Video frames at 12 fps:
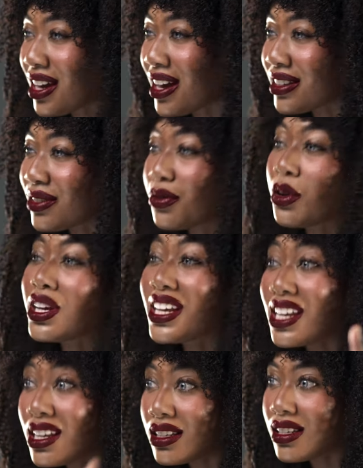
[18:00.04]
guides for
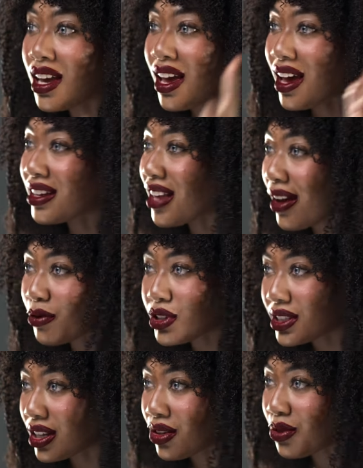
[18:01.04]
each and every
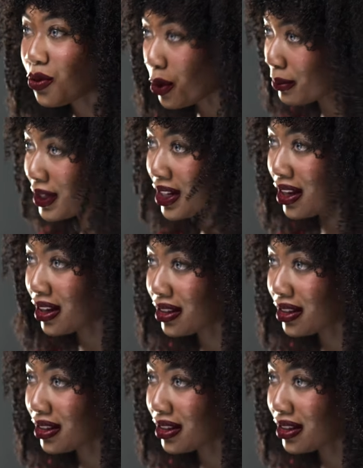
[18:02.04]
single formula.